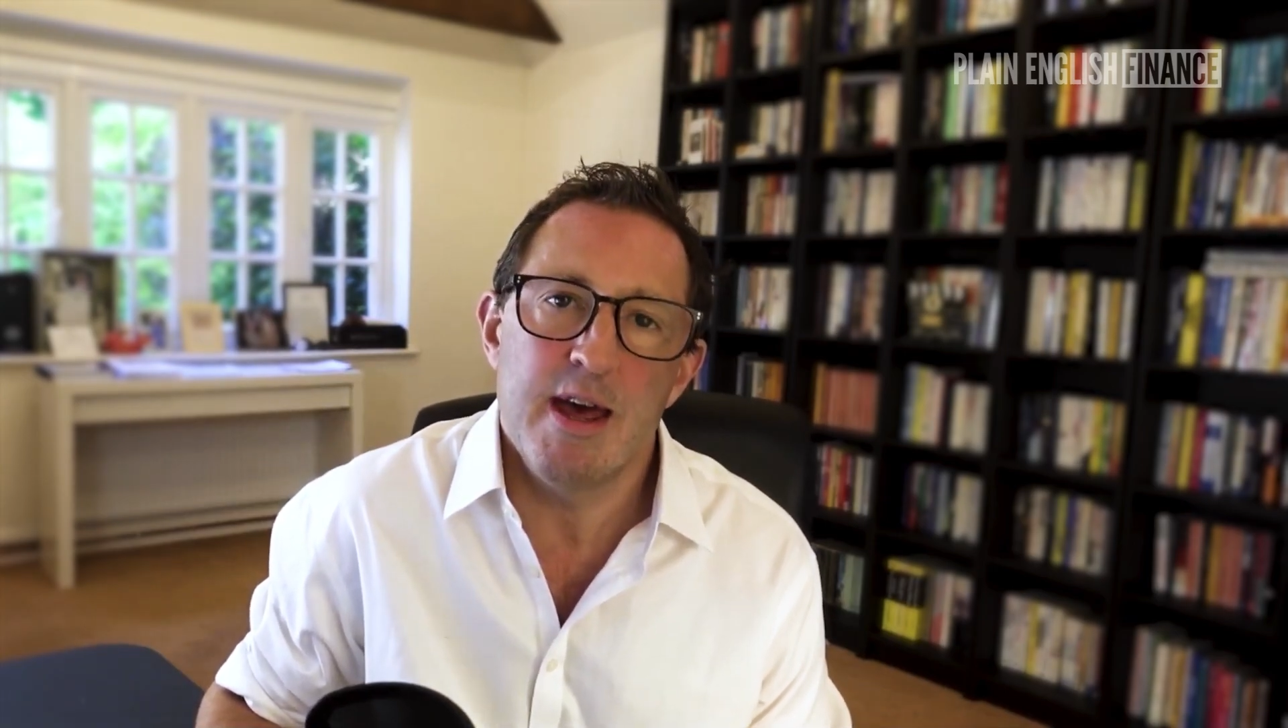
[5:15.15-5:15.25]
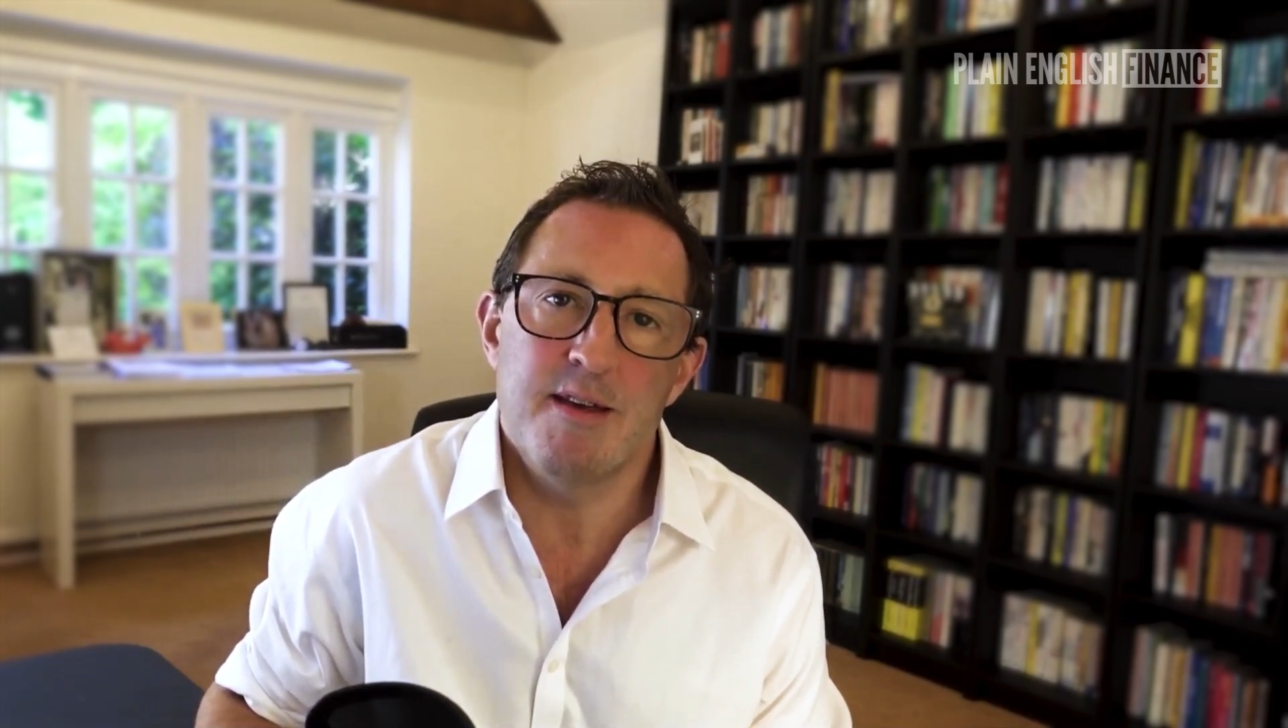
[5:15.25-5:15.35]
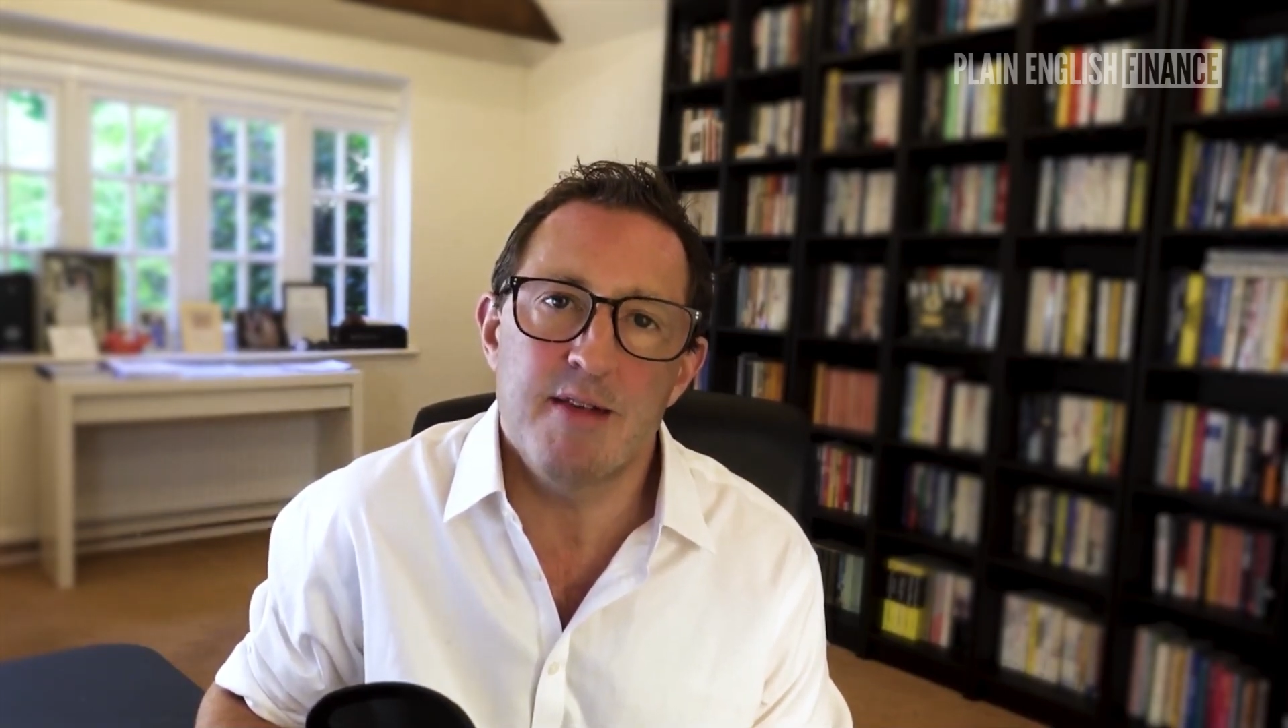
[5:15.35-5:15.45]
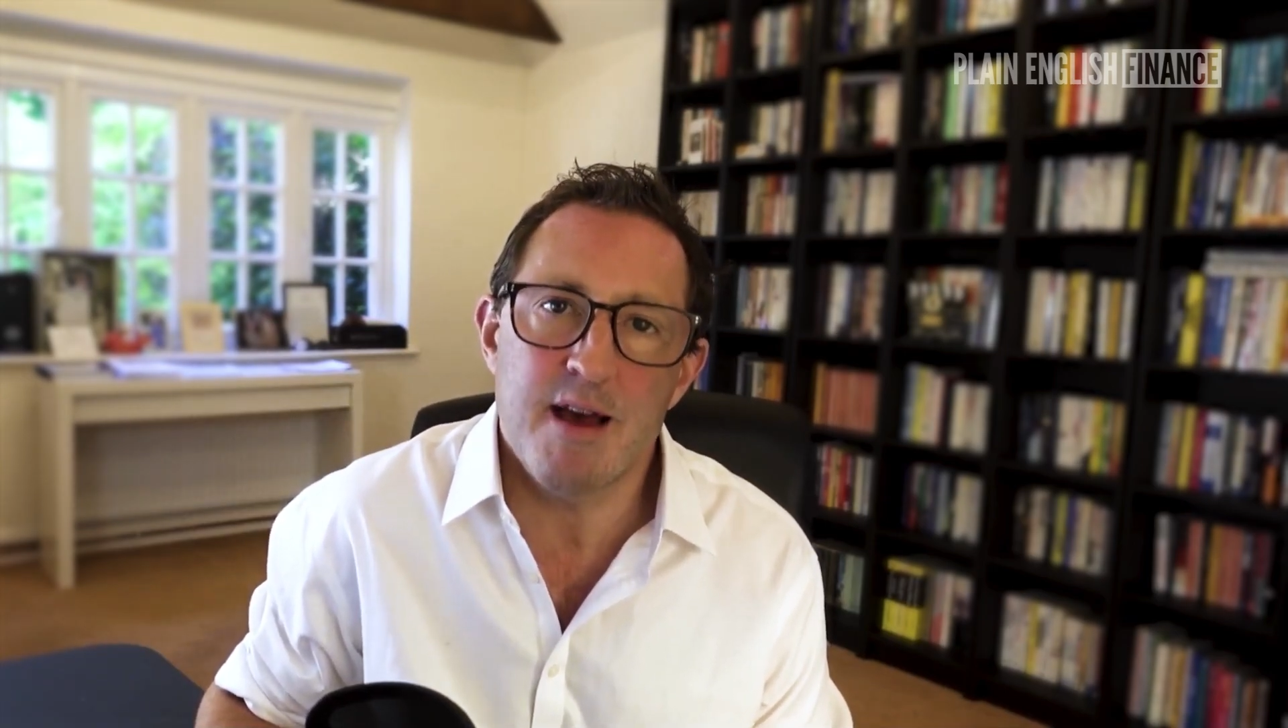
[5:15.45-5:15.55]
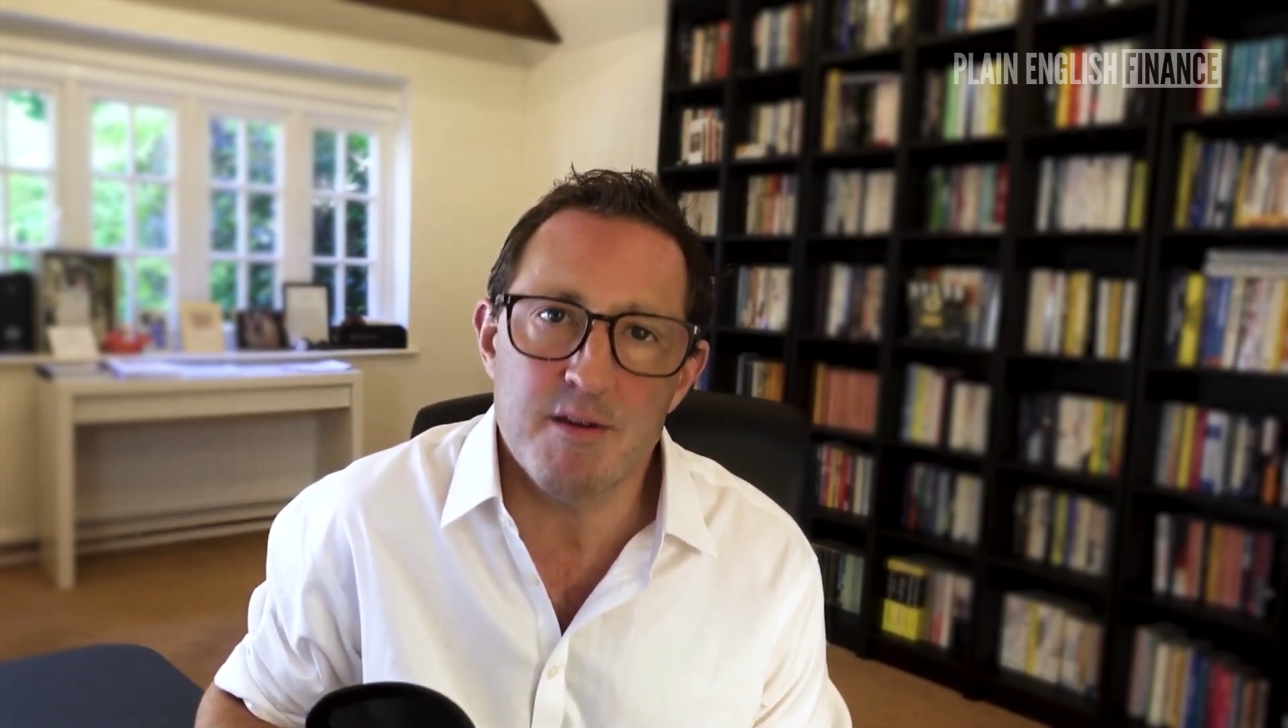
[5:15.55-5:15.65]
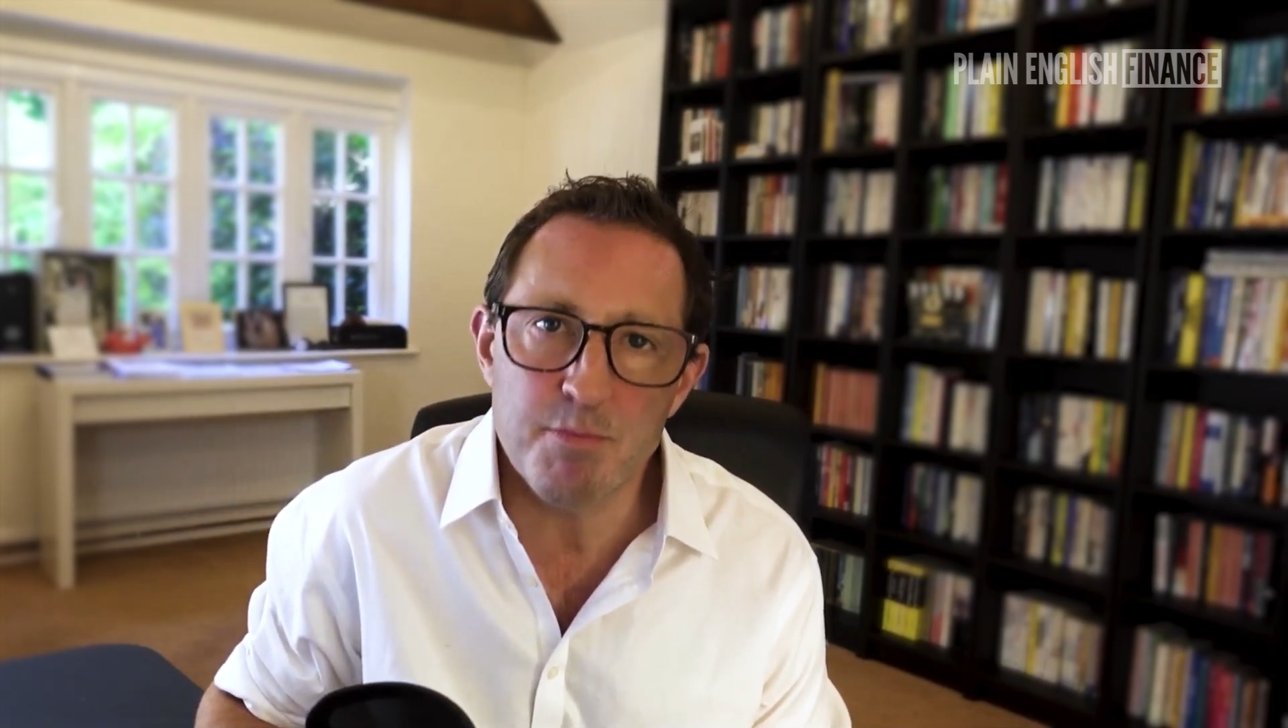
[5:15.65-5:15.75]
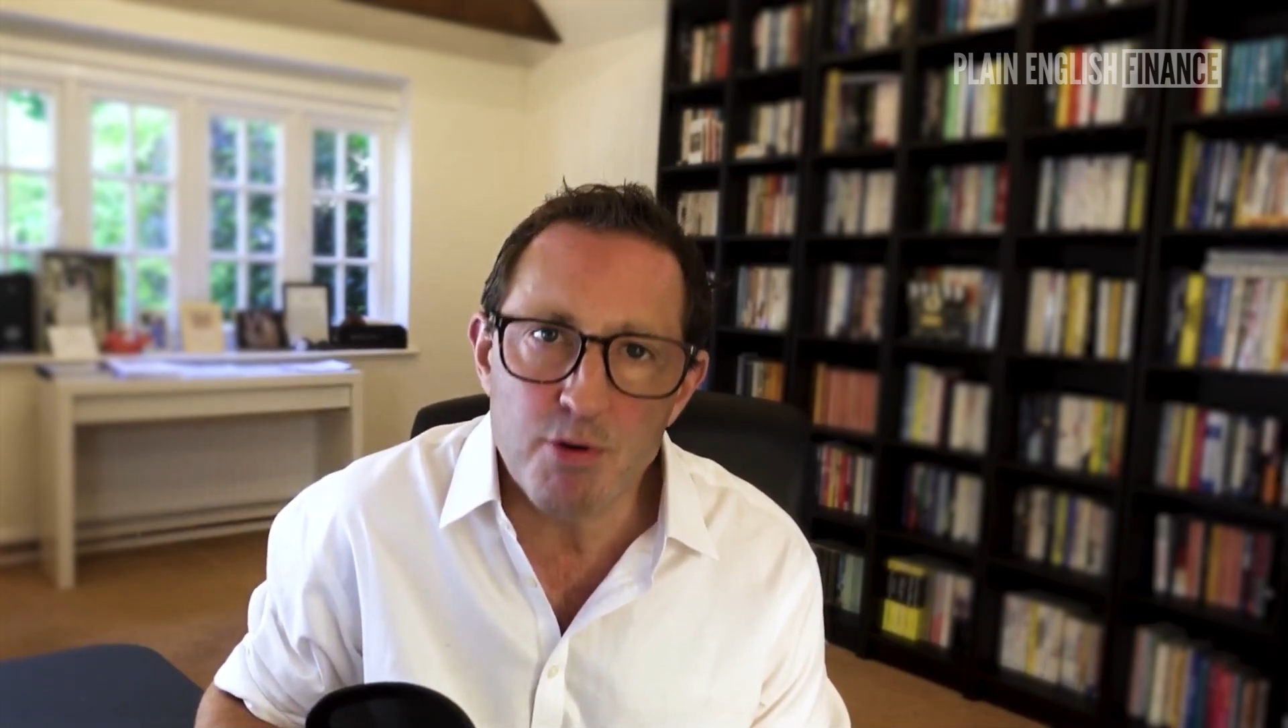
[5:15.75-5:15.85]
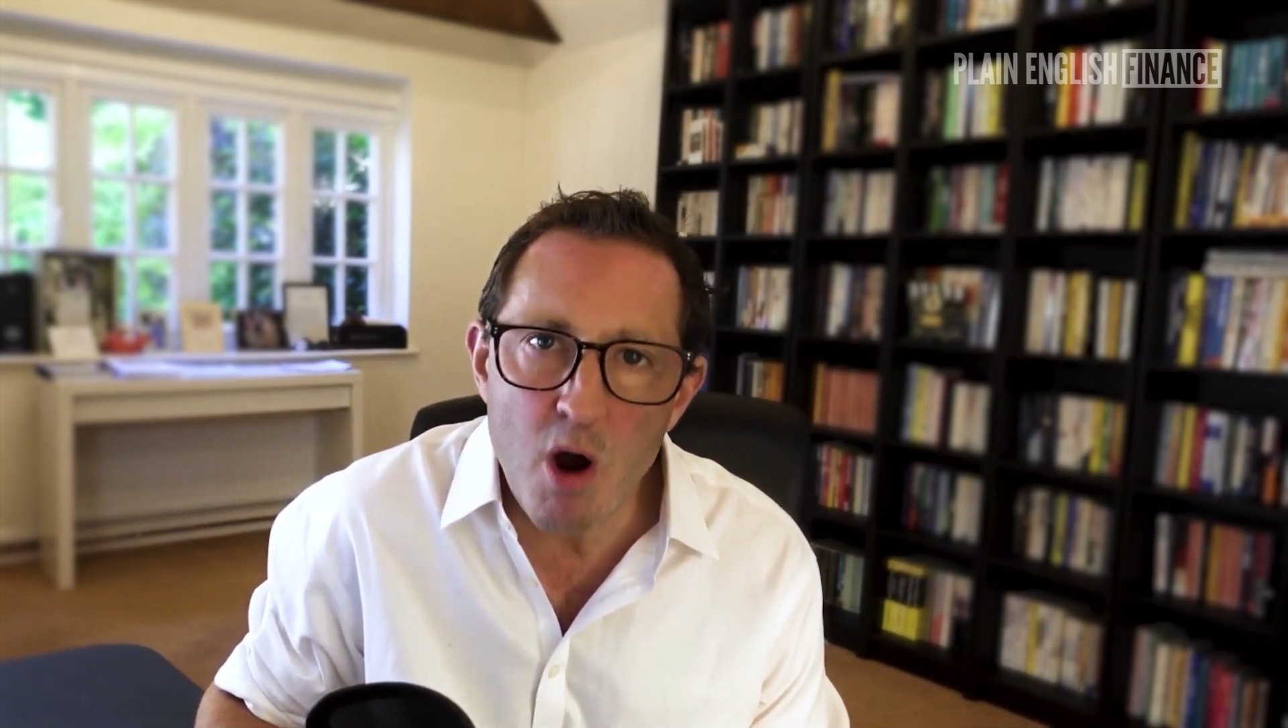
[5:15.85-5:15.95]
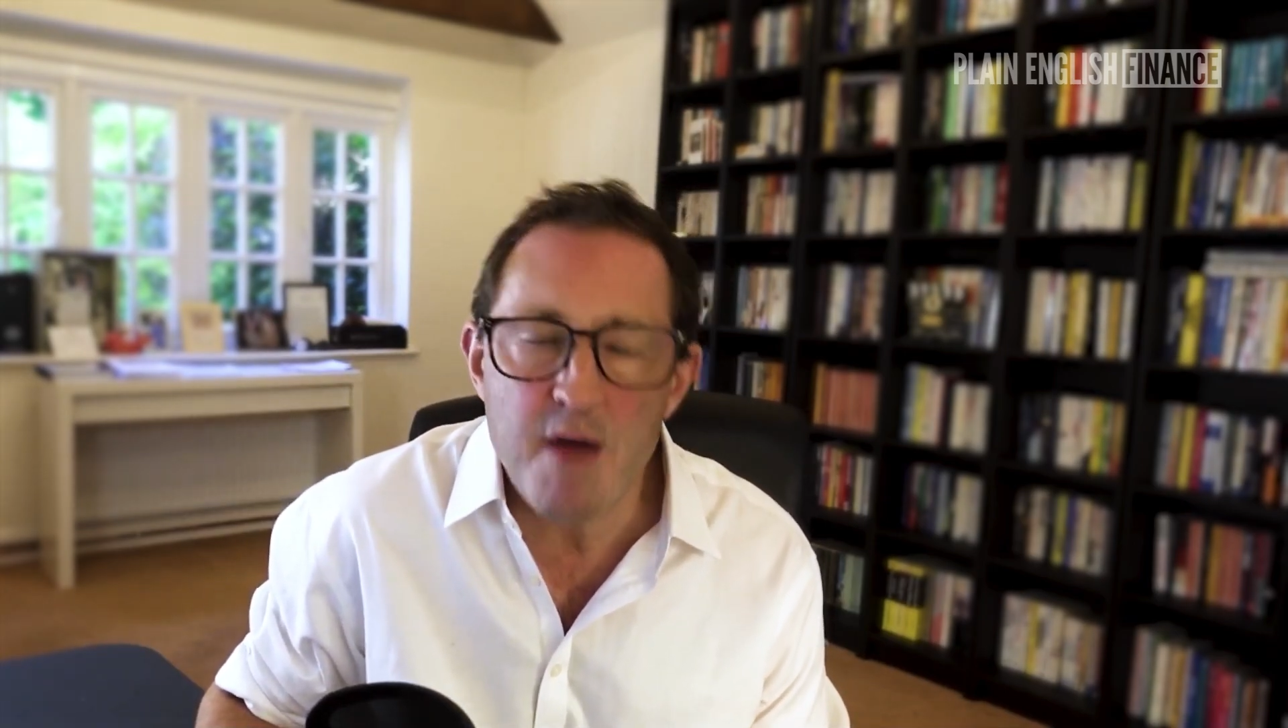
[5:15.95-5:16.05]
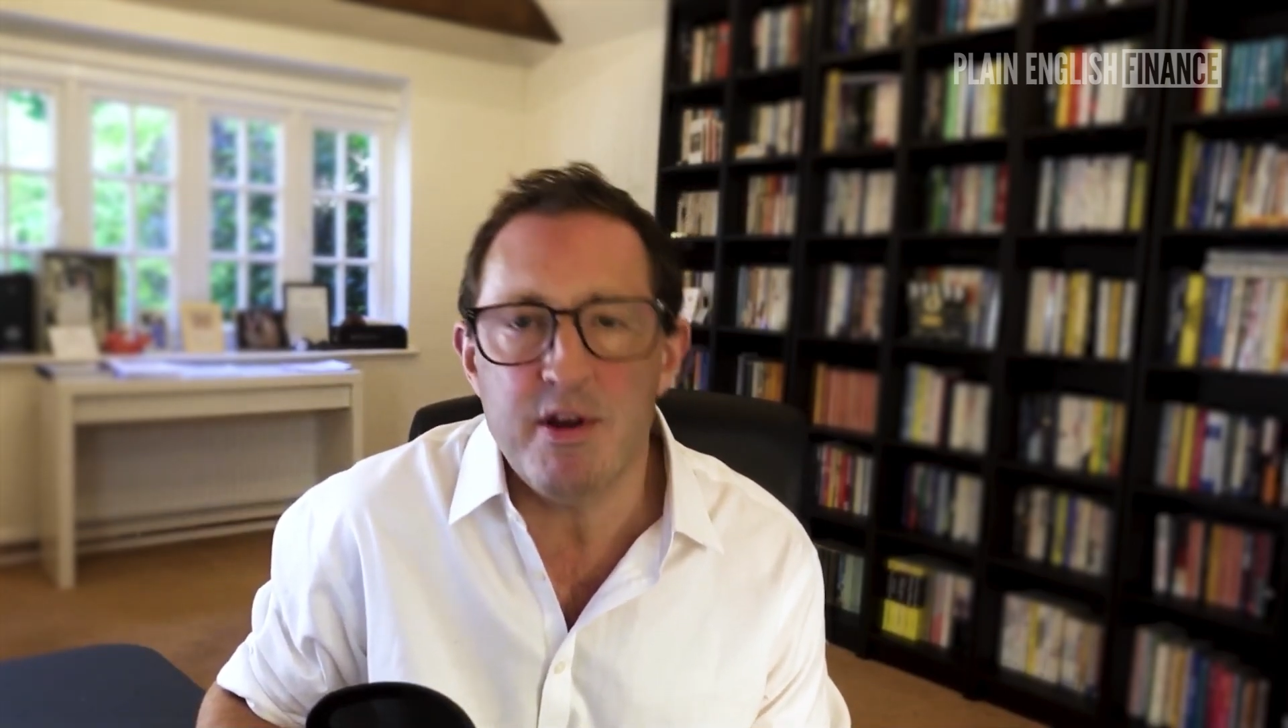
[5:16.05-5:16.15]
is that as a
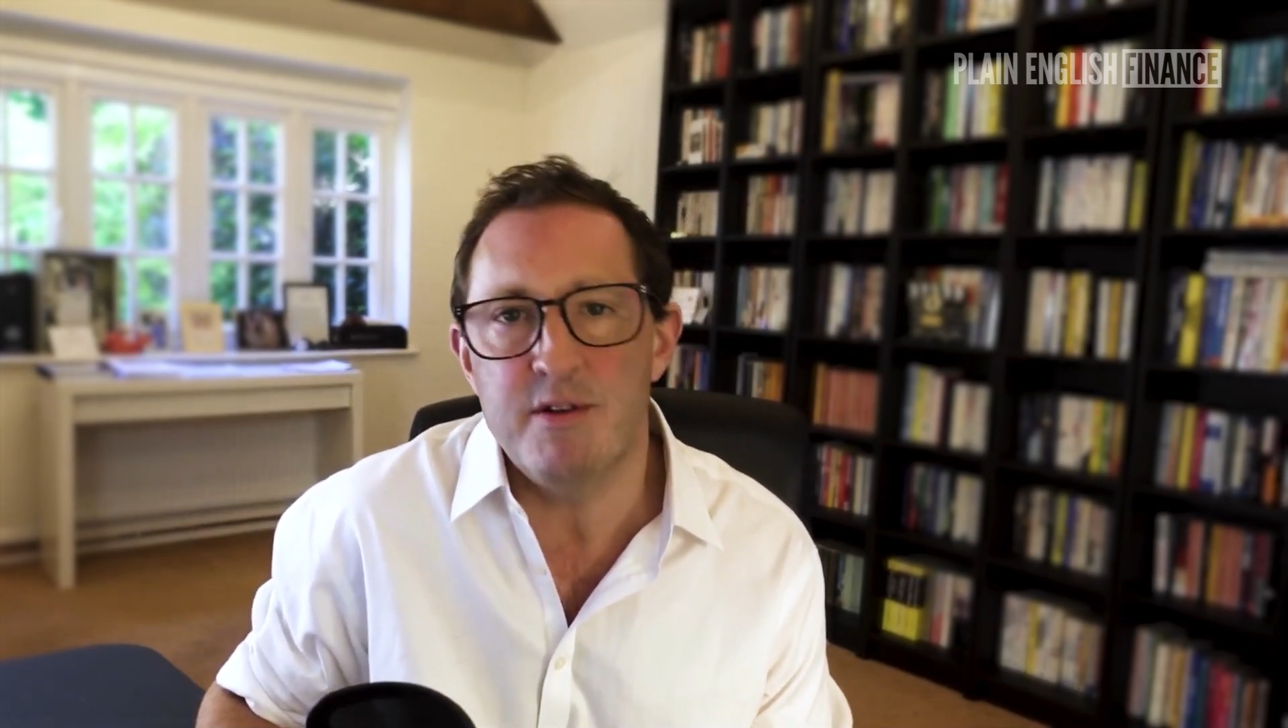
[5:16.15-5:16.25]
private